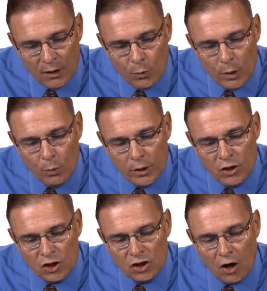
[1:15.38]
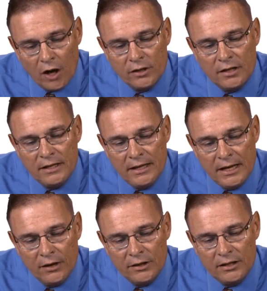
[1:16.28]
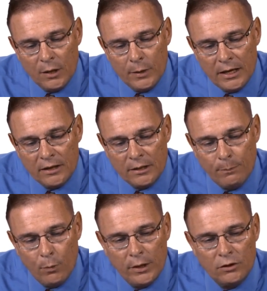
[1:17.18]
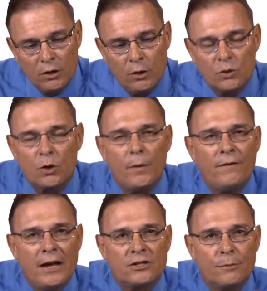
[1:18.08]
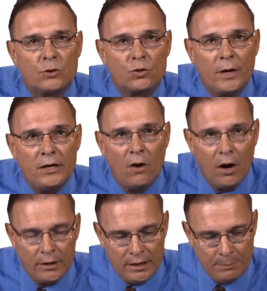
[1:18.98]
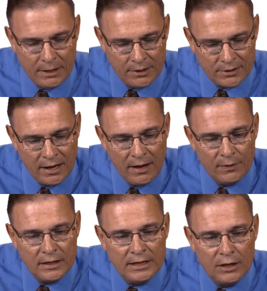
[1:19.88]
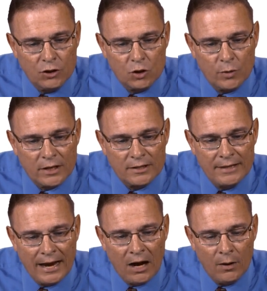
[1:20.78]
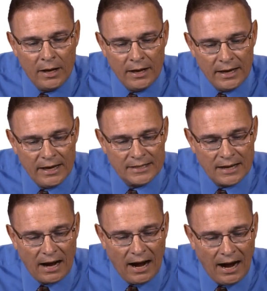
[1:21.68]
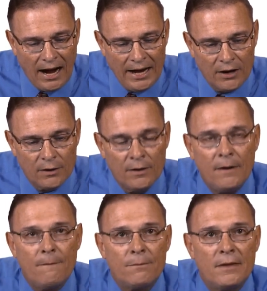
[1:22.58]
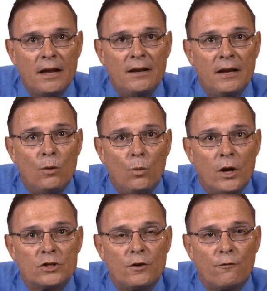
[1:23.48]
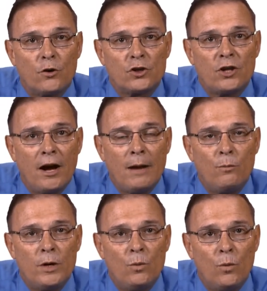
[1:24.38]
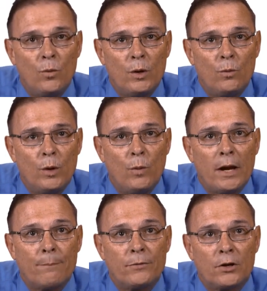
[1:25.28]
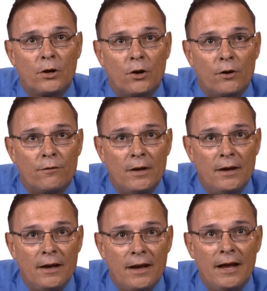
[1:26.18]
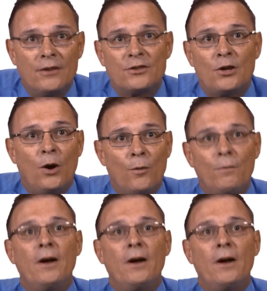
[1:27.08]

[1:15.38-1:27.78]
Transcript: we wouldn't start to yield until we get to point 2. So we've had some strain hardening because the yield stress now is higher than it was the first time we went up the curve. And so